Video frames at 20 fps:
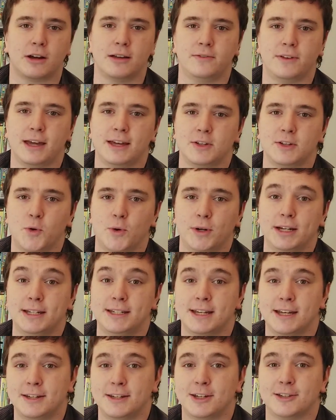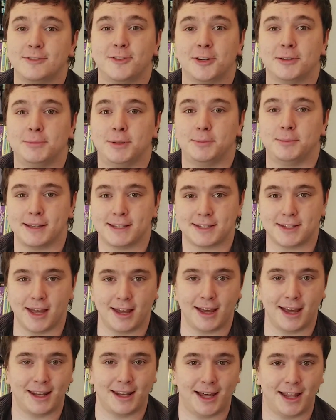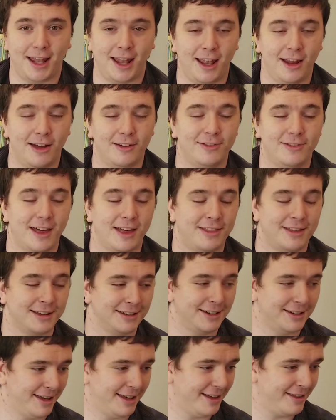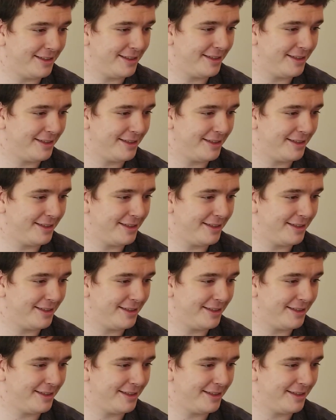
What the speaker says: a 2010 convertible Mustang and I love that thing to death.